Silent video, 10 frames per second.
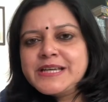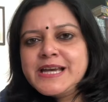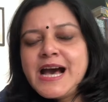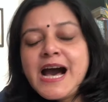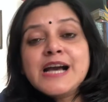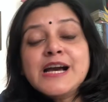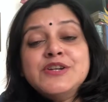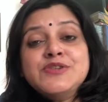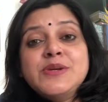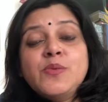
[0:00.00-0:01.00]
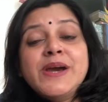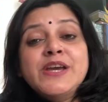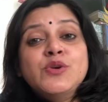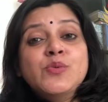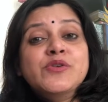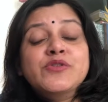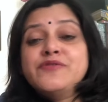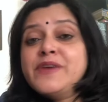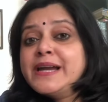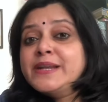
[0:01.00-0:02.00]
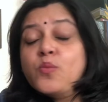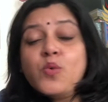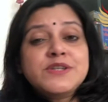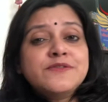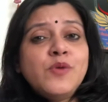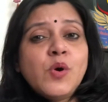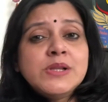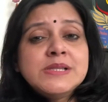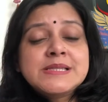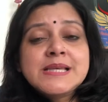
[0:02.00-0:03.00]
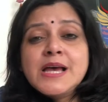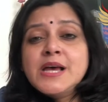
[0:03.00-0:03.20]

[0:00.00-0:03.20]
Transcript: A country where you're going to find waterfalls,